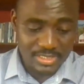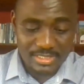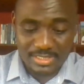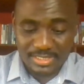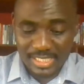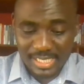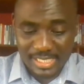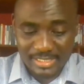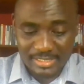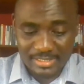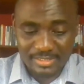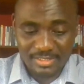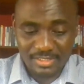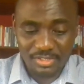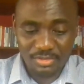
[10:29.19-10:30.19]

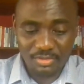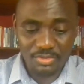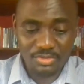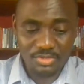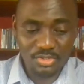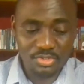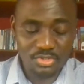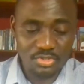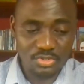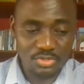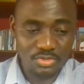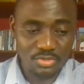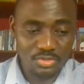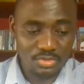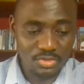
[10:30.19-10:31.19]
decided not
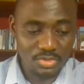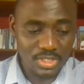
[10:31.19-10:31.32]
to